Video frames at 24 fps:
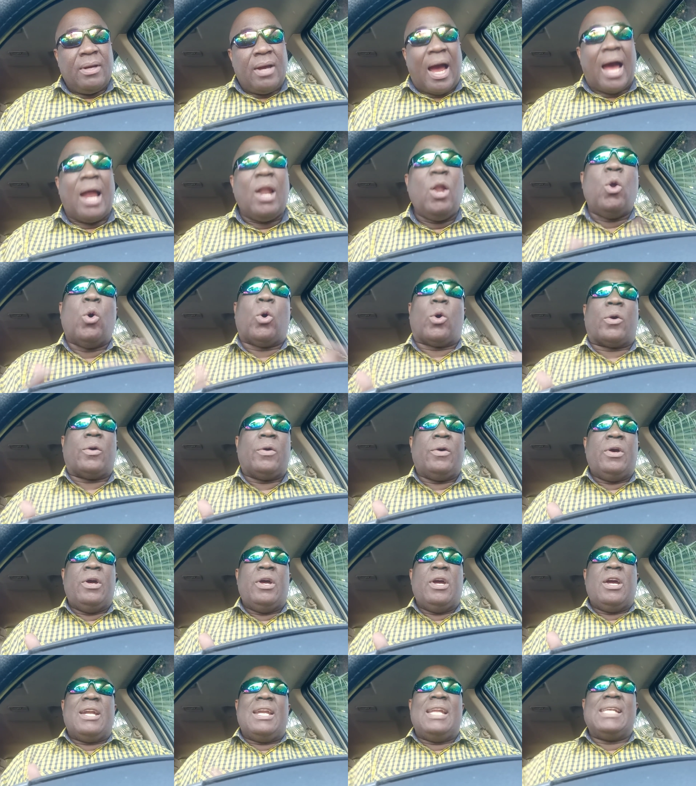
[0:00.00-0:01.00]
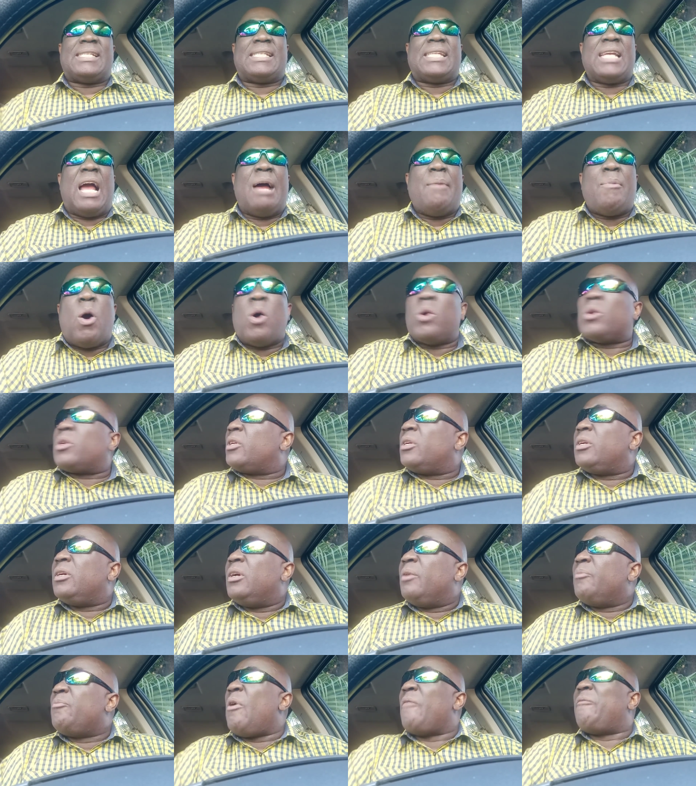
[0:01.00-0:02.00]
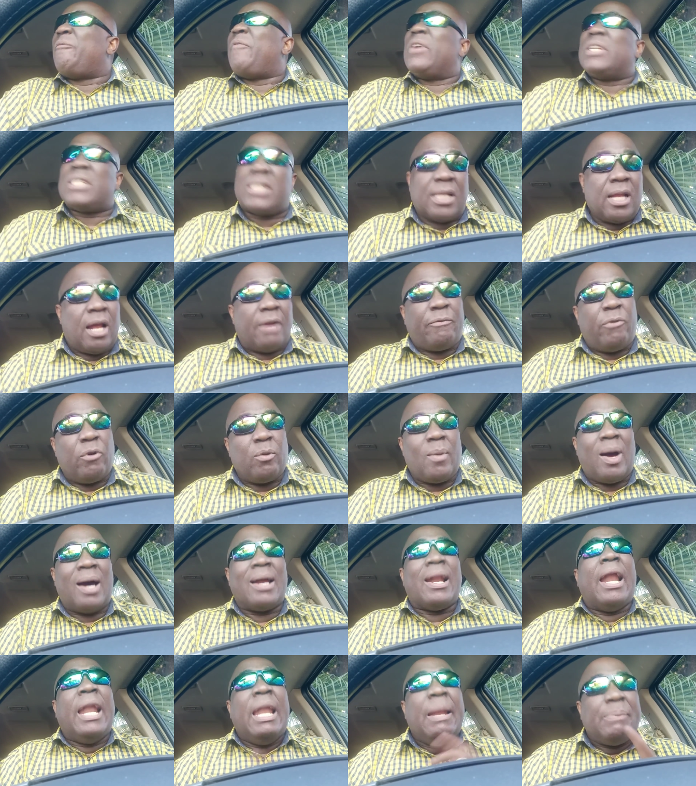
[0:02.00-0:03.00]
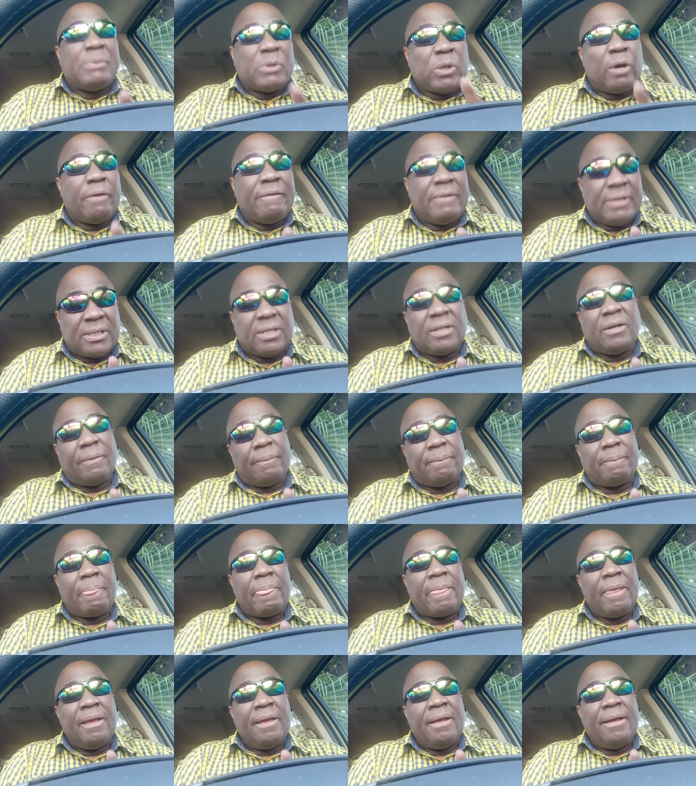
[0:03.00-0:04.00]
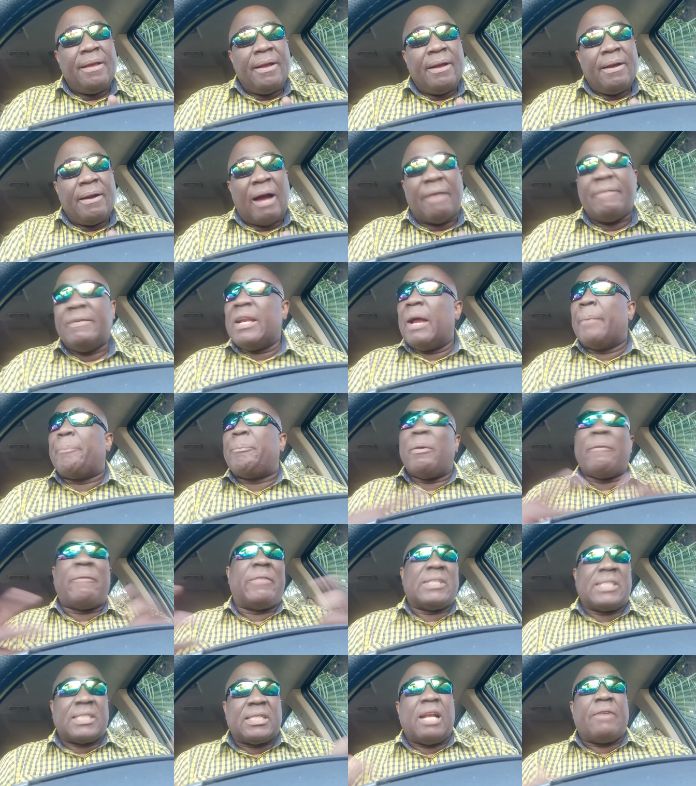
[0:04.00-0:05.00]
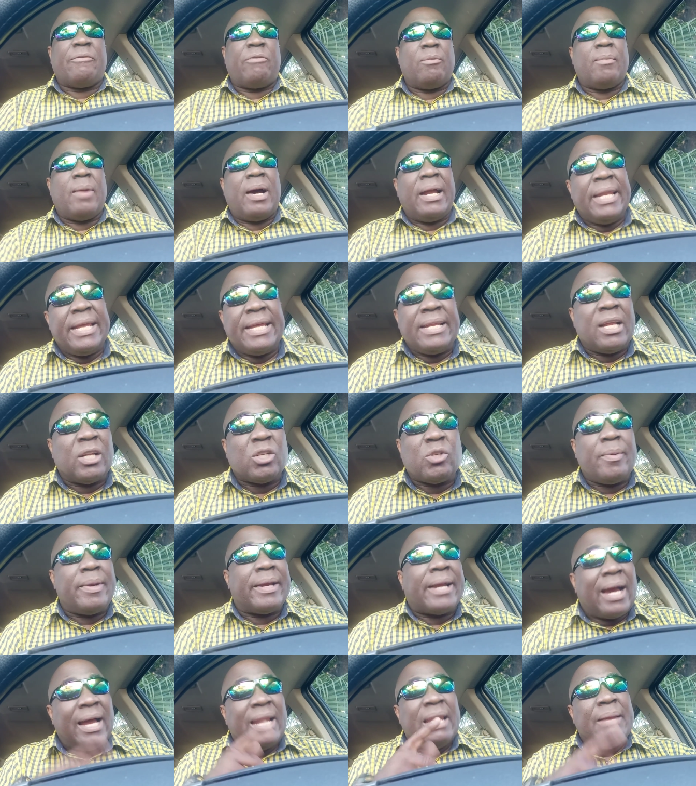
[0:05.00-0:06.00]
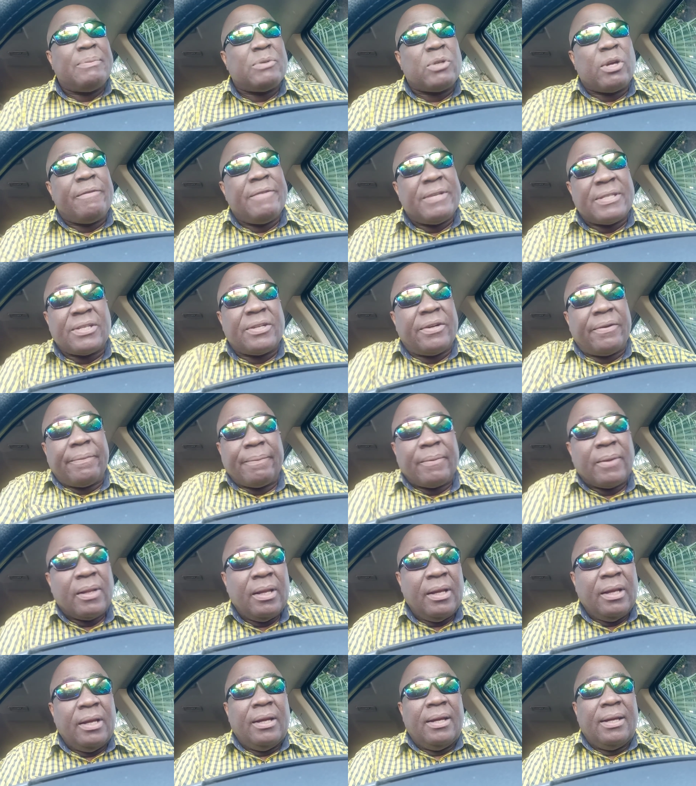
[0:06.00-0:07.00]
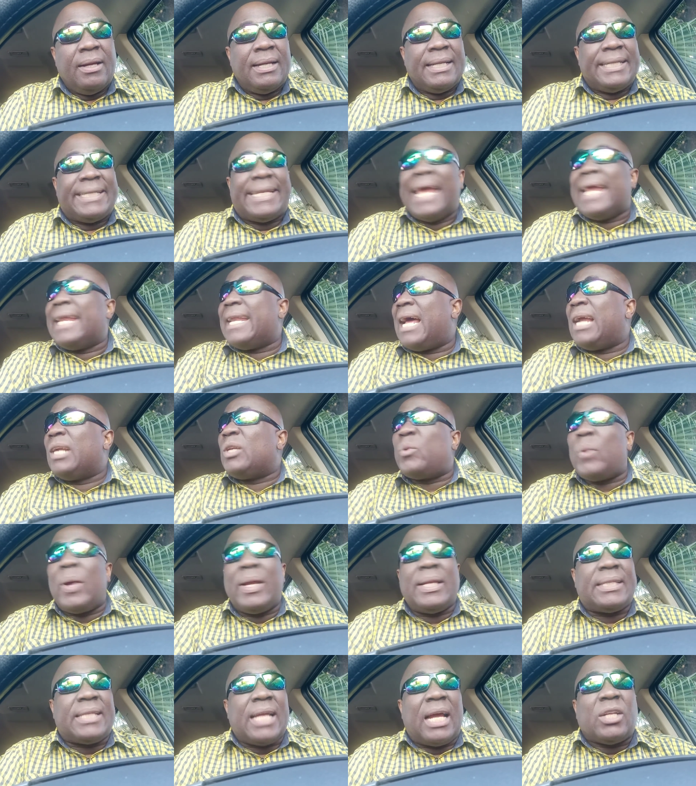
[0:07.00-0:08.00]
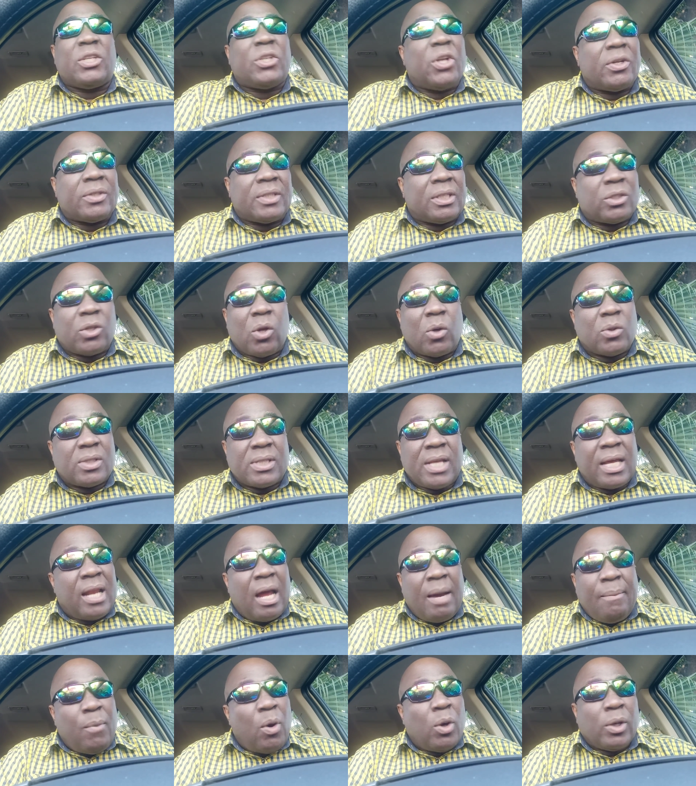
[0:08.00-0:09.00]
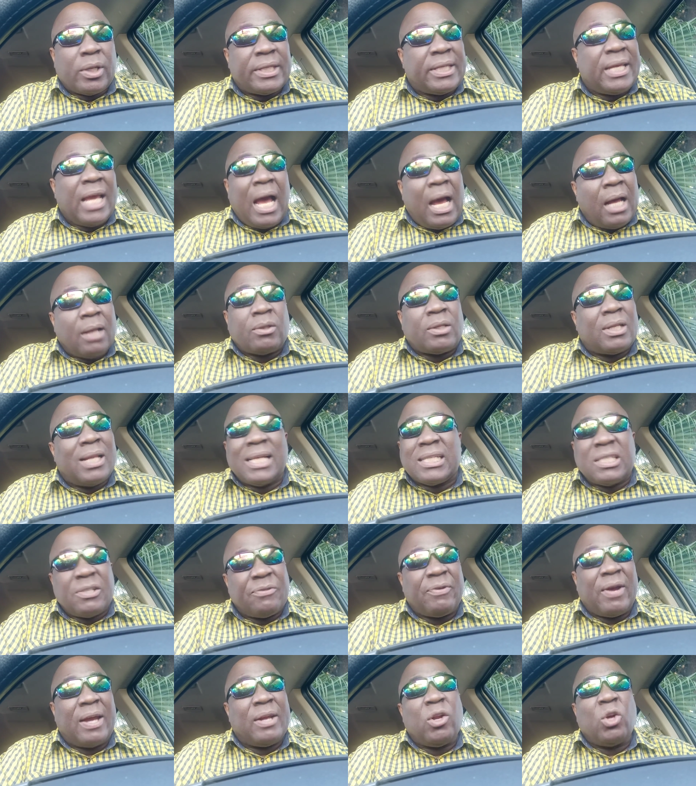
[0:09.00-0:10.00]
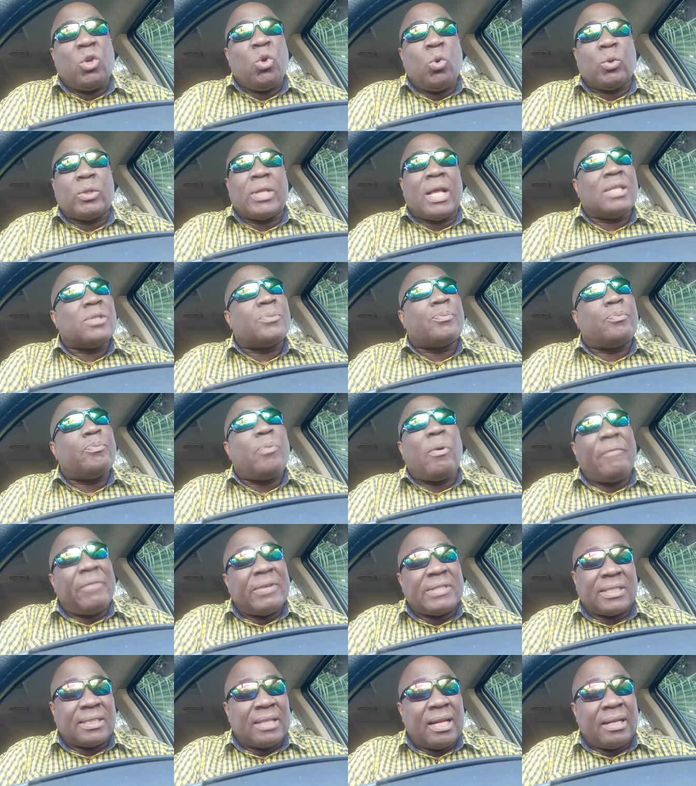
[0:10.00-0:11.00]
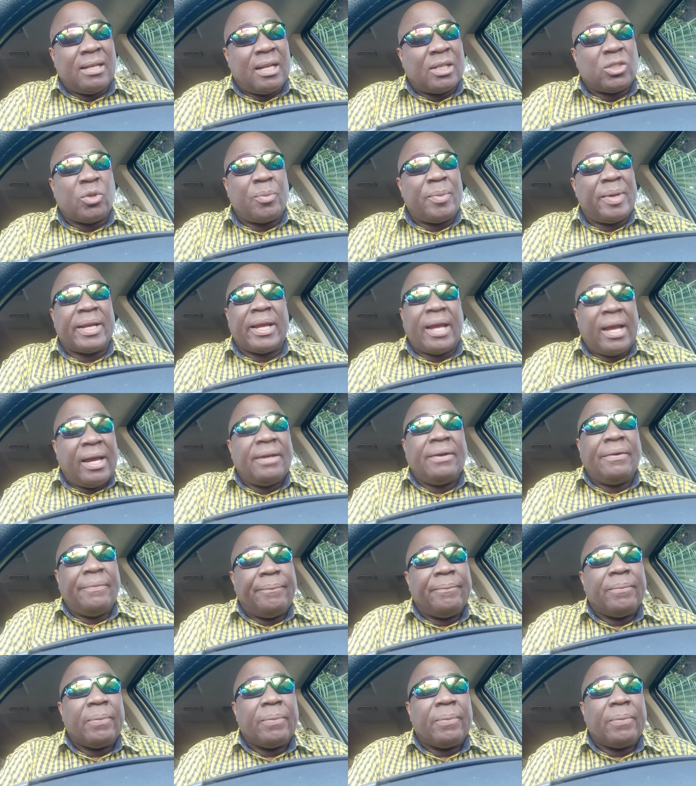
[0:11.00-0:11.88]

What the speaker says: And look, this thing about professional football, a lip service, you know. Having a professional football league in Jamaica, a lip service, you know. $10,000 and $20,000 and $30,000 a month can't classify no youth as professional in Jamaica, you know.